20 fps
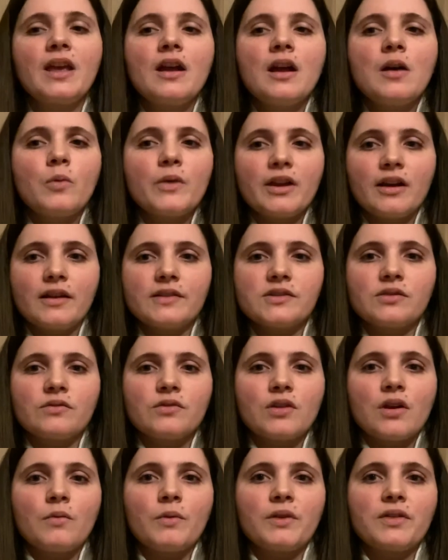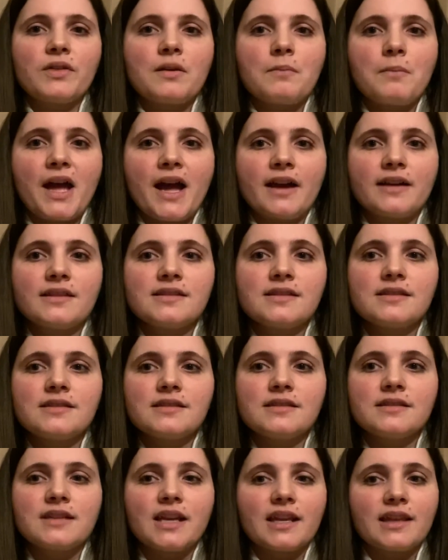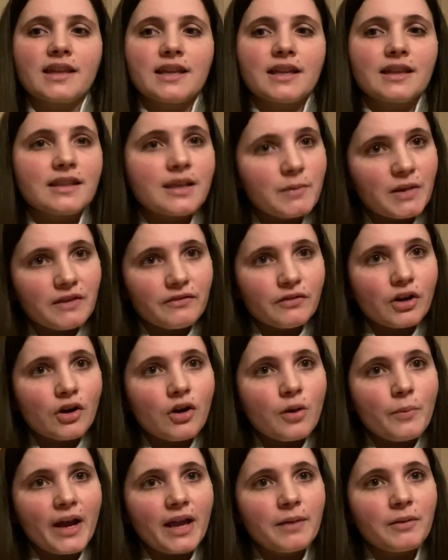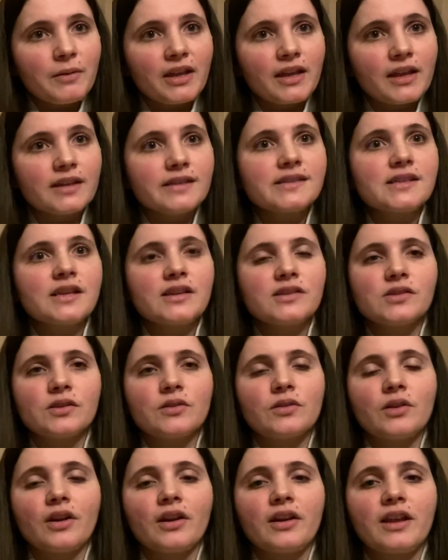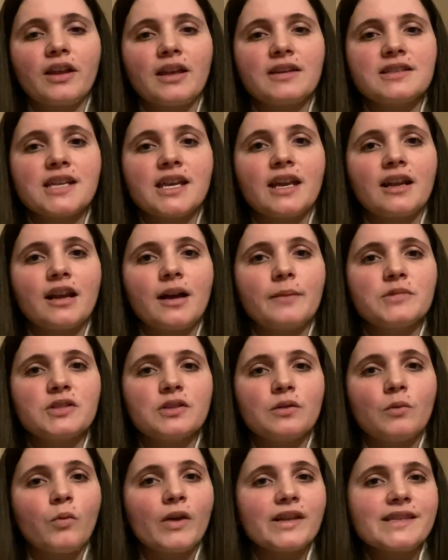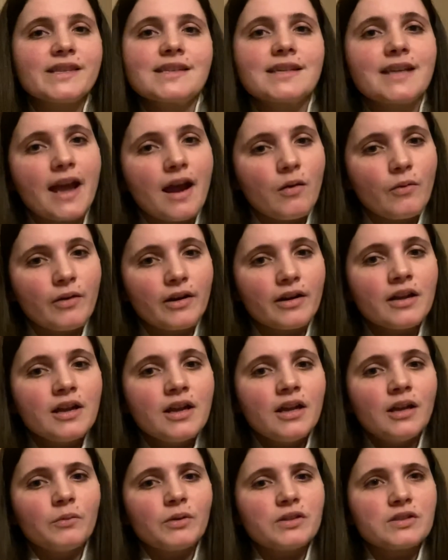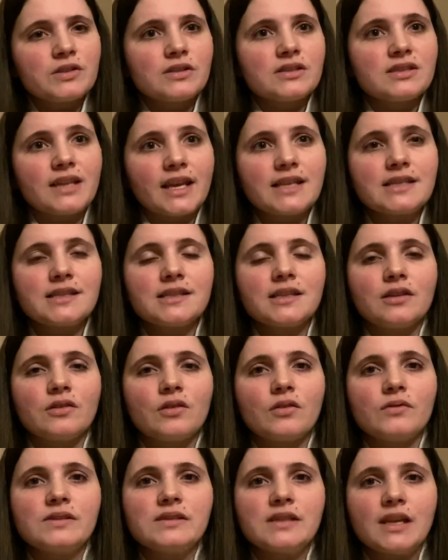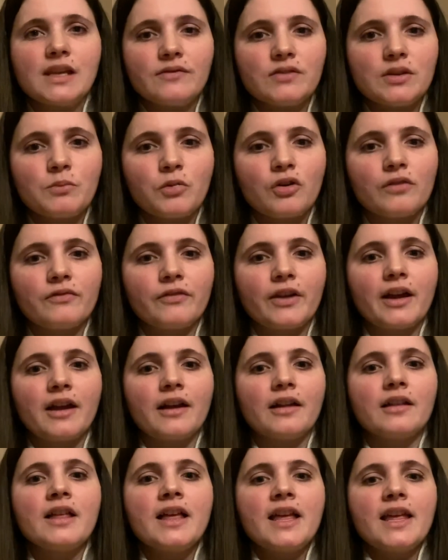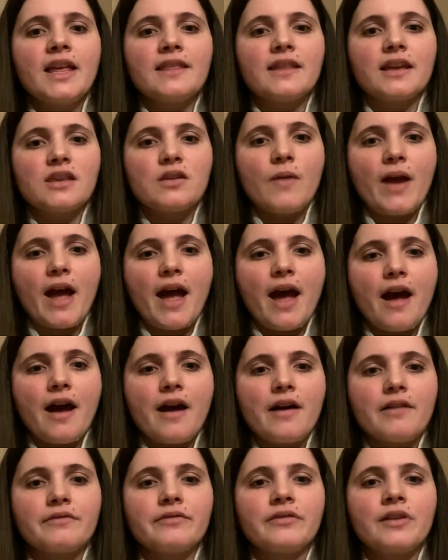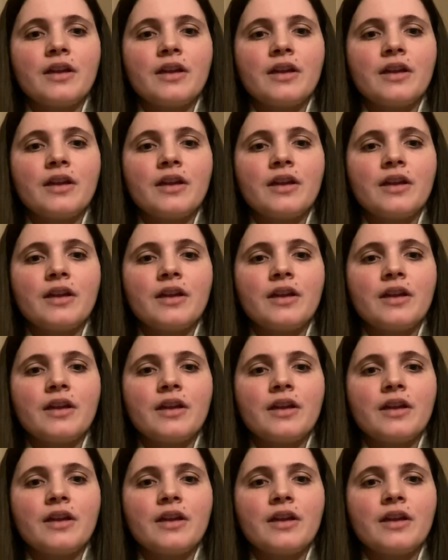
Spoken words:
We also know what the max daily limit for Copaiba is, so you can take it up to once an hour, which is nice to know safety profile, that you have